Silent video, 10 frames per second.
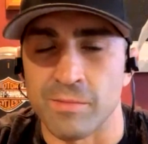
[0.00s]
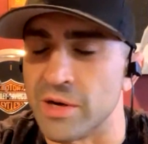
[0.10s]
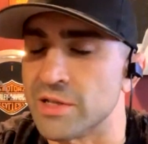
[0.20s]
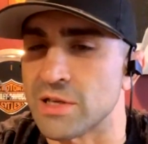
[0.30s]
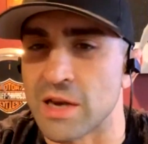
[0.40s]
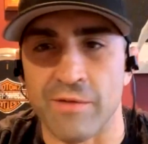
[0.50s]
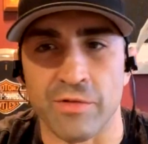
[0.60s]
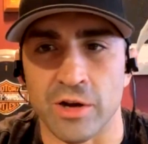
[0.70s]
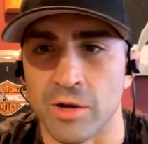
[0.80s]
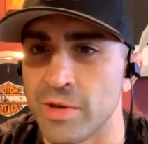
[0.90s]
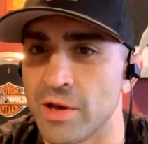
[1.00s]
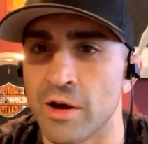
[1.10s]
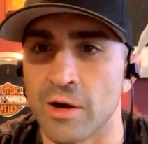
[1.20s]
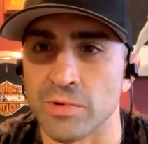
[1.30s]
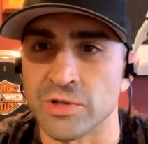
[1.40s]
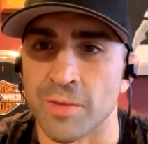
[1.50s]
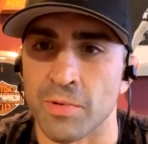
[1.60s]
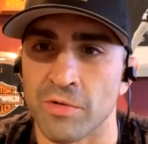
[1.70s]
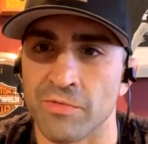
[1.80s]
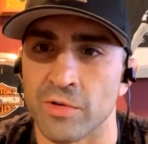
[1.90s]
but it's never going to be
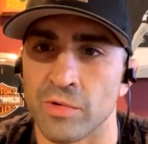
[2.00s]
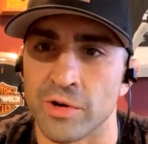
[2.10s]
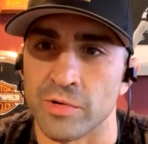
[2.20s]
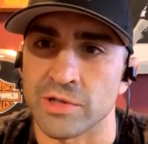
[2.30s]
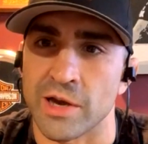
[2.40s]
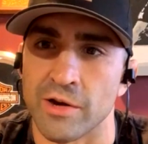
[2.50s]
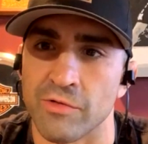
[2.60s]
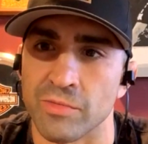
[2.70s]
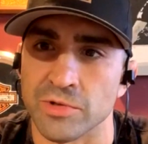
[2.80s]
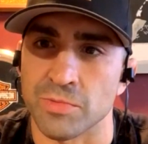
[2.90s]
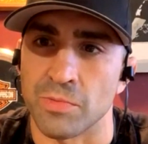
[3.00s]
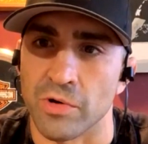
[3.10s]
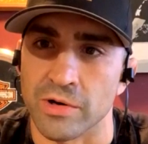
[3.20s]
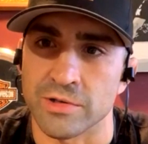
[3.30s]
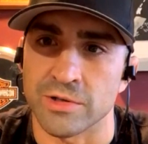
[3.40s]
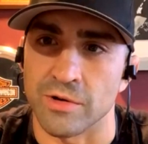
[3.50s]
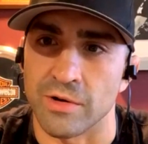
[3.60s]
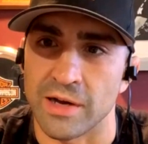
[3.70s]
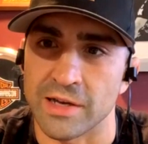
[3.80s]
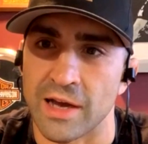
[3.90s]
100% perfect when you retire from a sport.
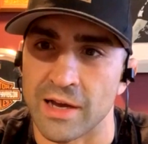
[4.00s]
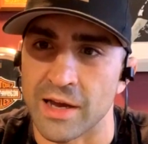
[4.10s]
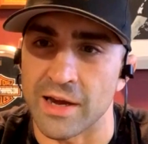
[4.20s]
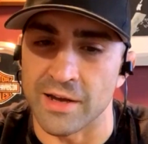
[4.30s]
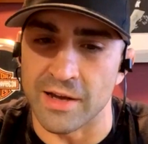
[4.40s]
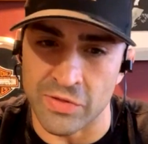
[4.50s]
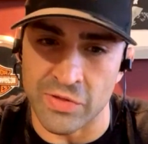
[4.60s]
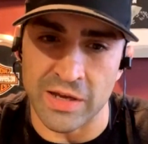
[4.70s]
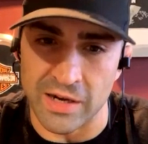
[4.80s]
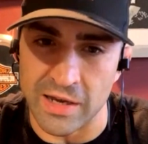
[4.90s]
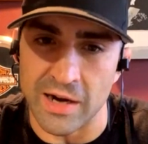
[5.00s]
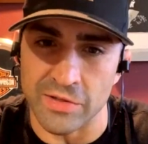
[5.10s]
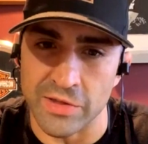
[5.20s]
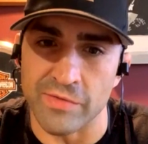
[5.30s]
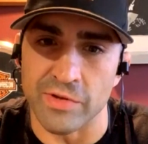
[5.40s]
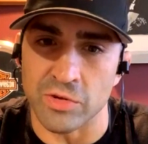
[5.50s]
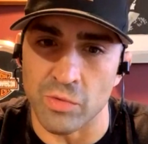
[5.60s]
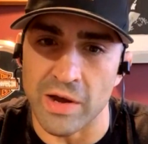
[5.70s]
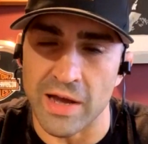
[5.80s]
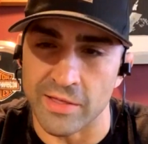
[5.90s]
So I think I gotta leave it
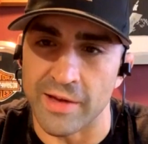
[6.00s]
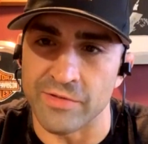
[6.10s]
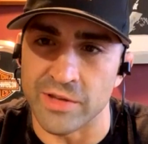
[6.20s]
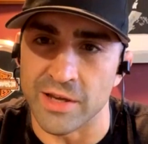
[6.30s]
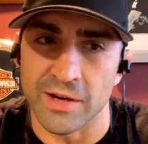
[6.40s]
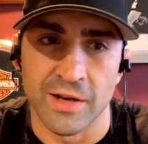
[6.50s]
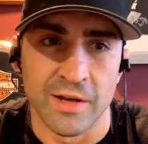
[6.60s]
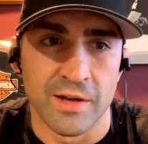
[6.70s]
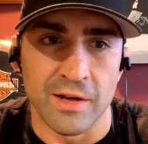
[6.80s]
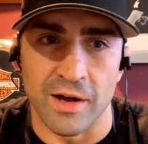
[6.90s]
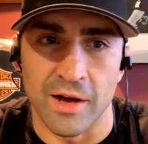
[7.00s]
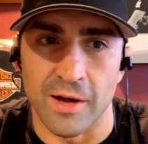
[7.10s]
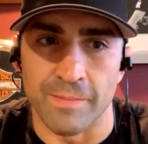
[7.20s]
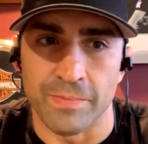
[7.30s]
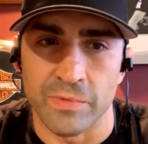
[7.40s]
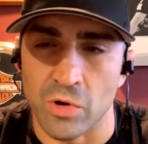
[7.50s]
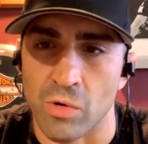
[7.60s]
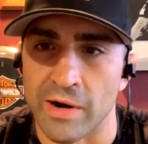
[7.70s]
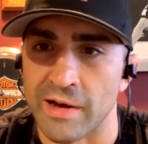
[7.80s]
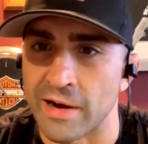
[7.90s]
the way I left it,
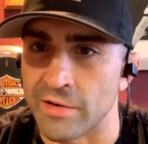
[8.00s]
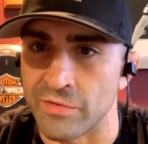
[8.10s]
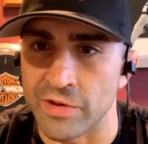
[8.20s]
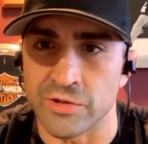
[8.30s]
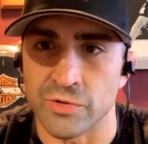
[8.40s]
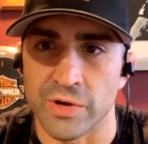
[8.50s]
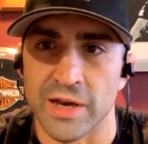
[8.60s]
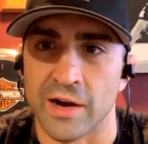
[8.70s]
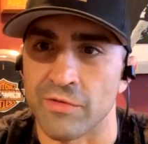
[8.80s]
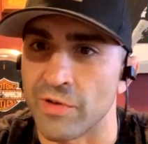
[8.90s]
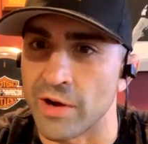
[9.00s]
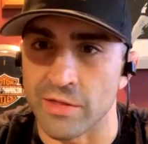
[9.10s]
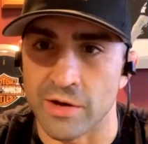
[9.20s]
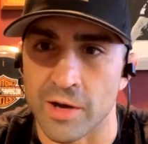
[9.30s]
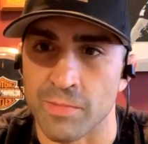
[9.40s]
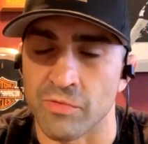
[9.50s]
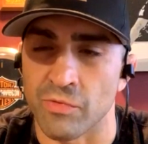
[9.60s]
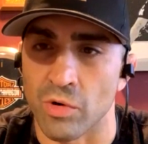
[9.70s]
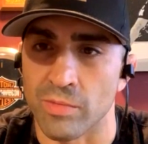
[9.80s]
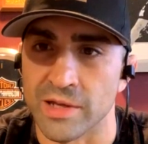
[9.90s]
going out on a victory, on a fight of the night
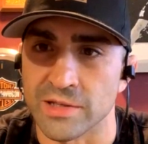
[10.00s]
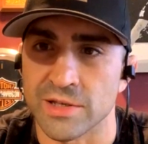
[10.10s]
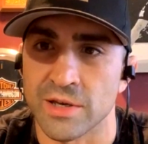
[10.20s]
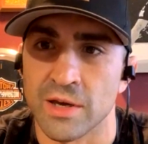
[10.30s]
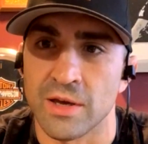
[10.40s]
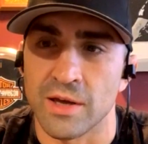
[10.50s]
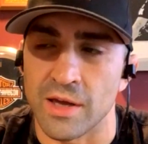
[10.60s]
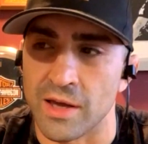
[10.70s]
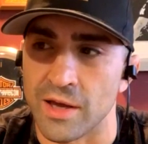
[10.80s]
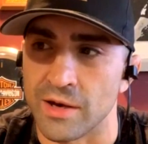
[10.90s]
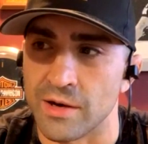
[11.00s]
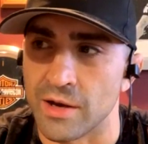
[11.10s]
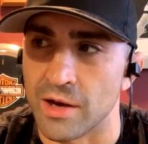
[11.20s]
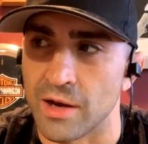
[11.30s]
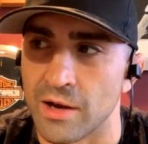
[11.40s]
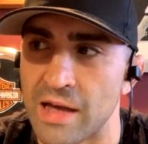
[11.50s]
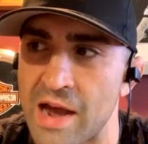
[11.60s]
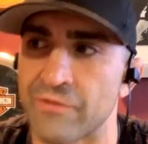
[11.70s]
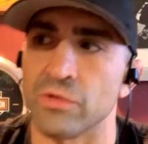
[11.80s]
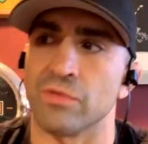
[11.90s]
performance. And
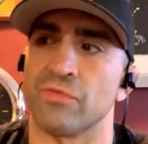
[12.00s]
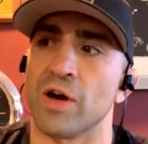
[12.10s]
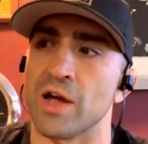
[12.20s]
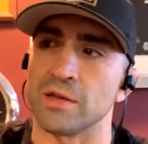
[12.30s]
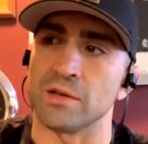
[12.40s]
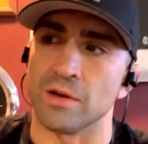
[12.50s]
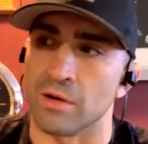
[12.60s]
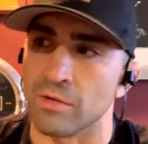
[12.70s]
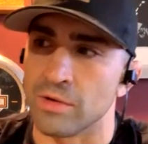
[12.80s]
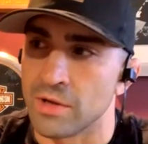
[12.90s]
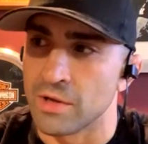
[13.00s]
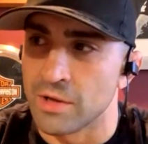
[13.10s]
after the fight, kind